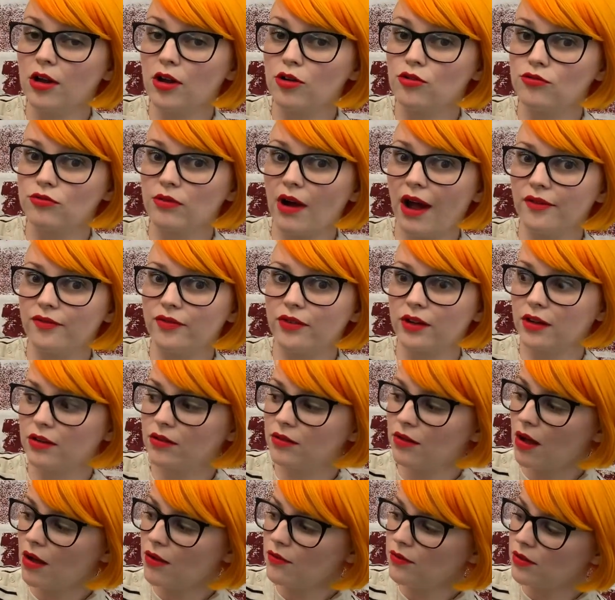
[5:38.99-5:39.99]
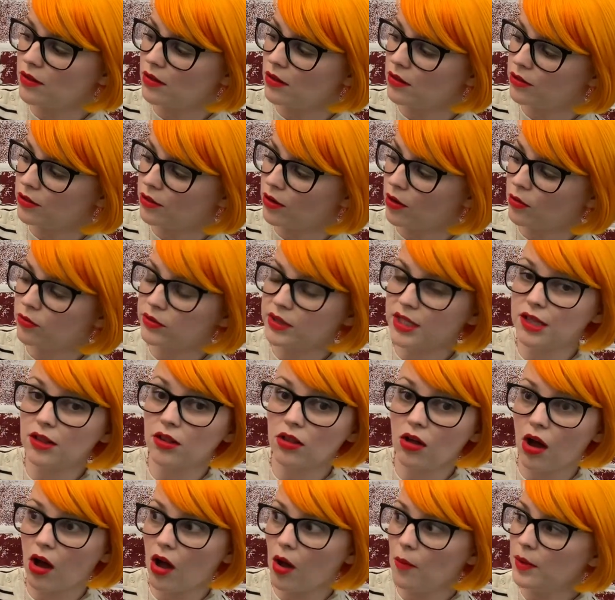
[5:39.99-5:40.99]
graphic novel, her own little
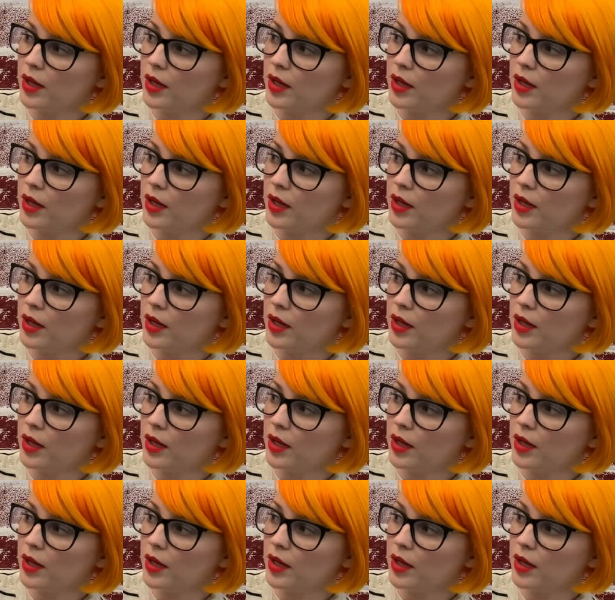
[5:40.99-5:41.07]
comic